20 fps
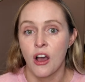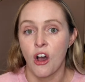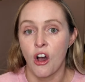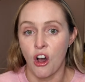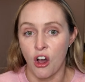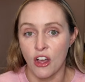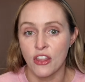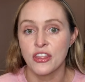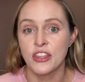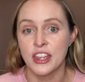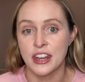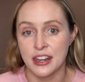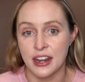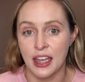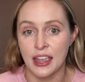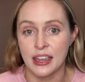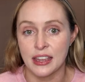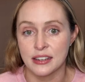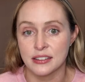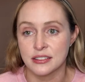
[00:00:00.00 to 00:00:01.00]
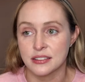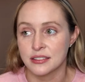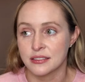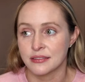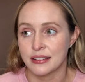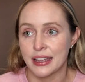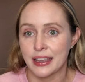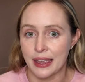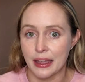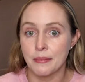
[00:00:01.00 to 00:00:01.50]
on the night,
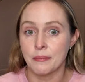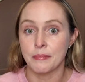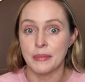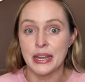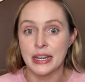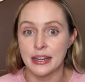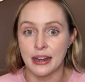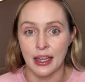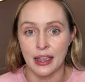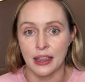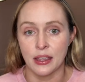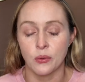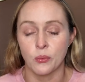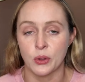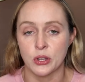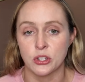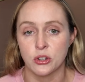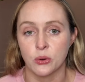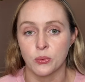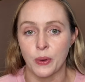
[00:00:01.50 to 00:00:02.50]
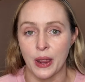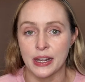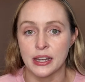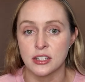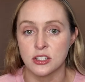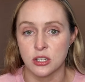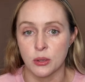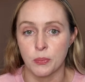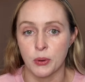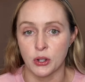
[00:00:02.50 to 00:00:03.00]
like at midnight when you're
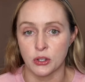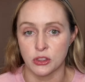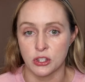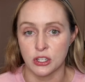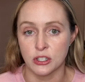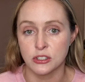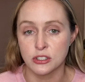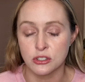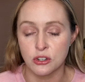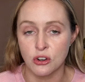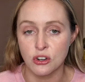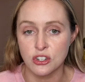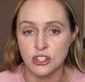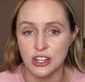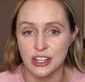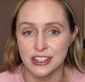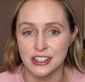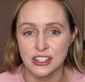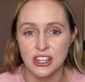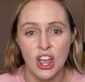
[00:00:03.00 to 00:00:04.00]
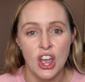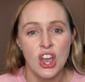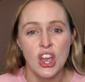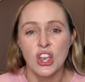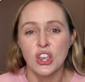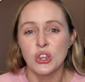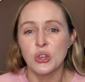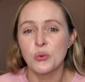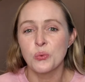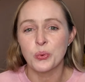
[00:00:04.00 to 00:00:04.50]
ready to book the excursions.
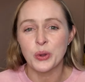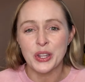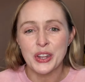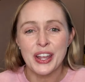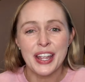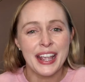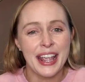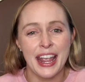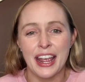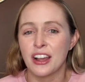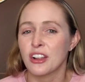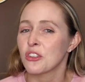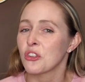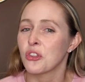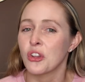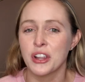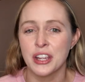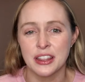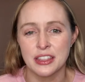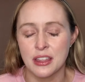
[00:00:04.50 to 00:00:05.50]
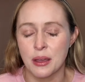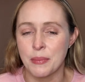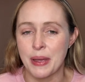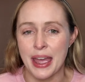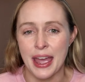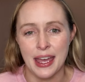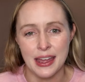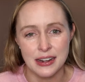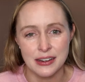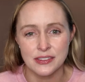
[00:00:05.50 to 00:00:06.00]
You really can't look at them
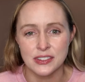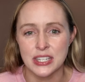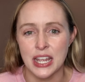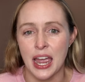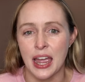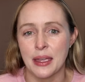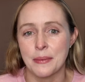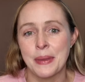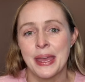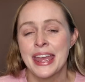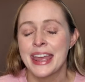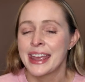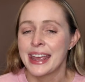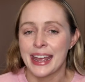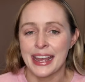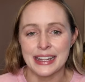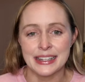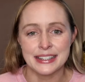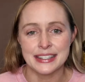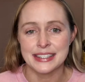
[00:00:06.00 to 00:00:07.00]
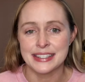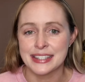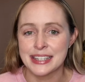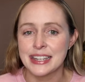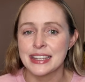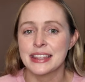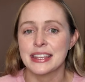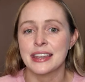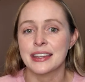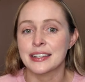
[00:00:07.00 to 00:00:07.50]
ahead of time and
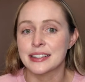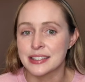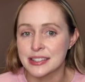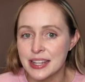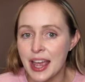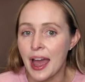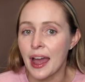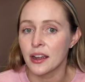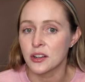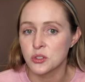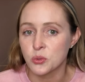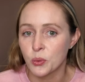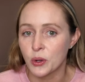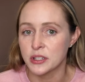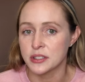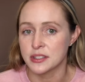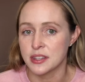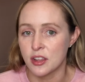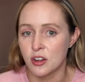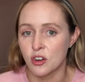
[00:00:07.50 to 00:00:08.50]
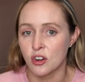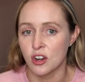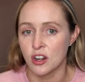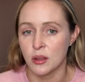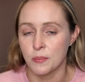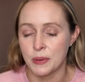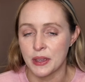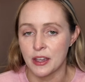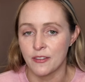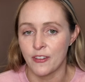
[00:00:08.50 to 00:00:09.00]
see the exact ones that are going
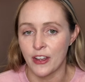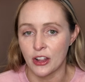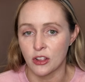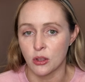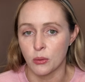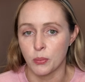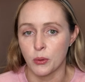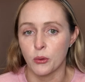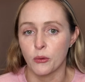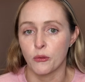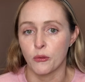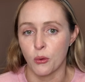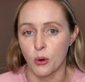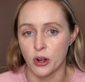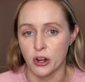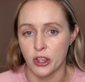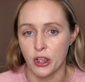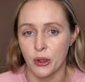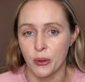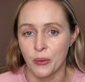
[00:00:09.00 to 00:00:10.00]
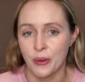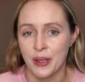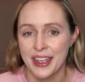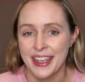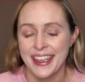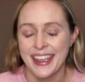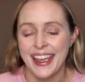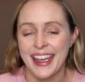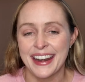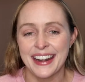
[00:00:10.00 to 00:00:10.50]
to be available for you.
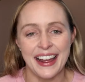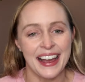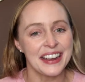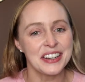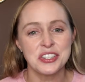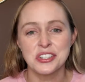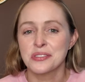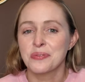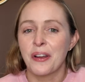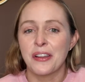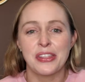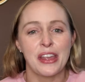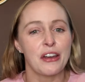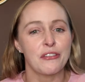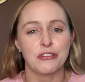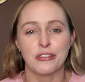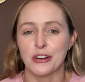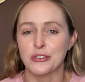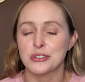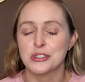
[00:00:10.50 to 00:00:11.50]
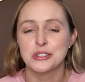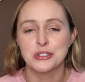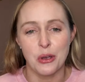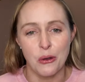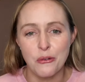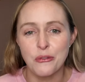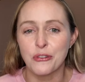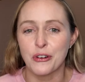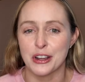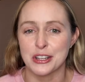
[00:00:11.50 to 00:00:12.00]
And I just find that
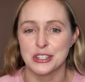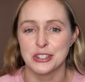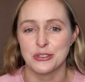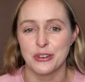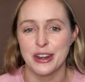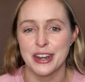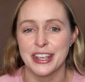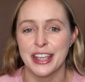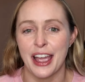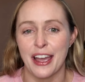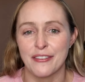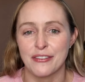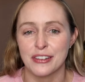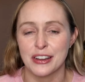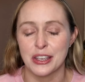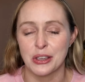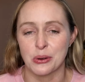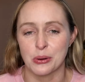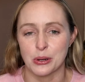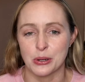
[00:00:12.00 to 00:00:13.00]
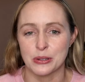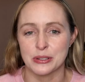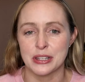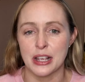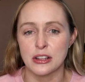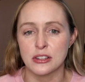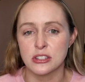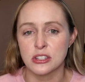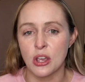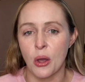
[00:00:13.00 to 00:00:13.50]
so frustrating every cruise.
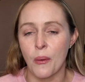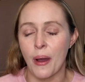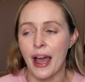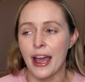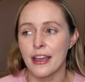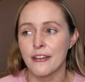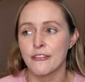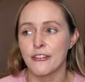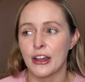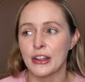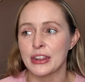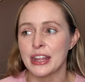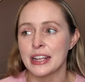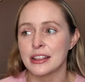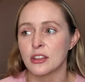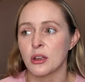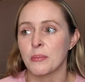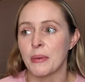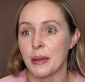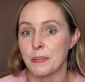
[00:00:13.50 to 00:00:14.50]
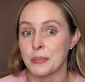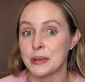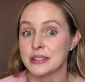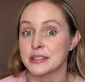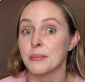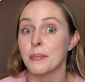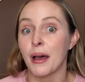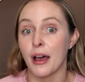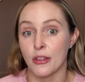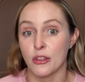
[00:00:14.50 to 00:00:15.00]
And so I felt like there might be
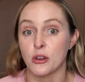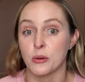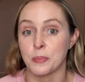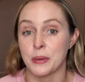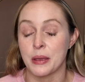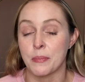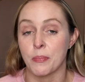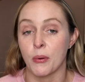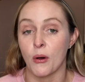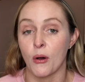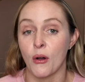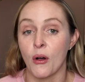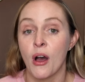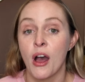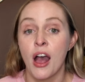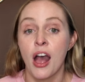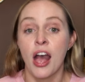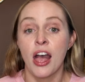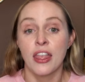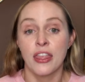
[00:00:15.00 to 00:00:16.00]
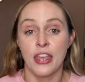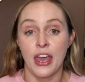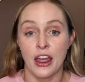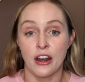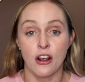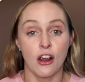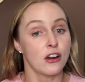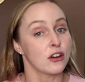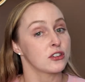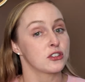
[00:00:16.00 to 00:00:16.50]
some other people
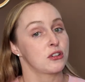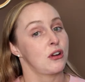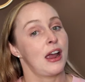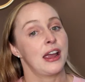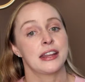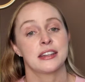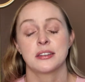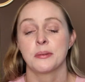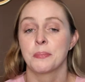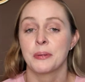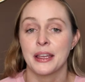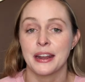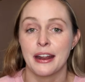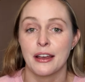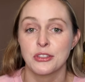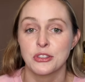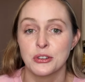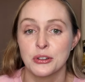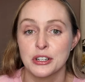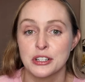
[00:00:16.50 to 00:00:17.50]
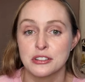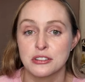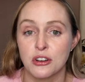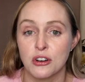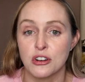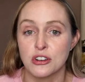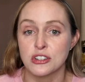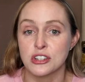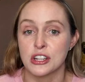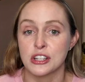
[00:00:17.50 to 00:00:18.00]
that are trying to plan out their
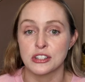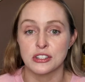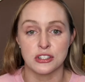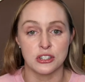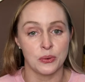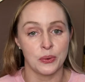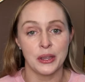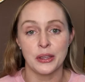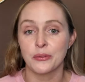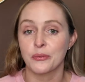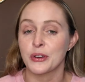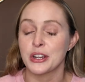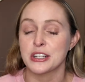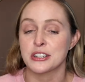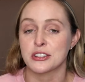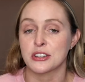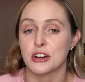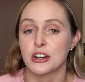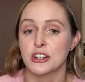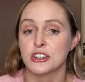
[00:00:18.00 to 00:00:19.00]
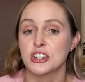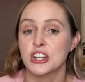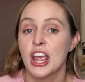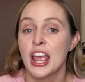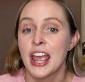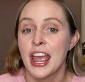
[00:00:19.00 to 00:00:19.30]
excursions, doing research,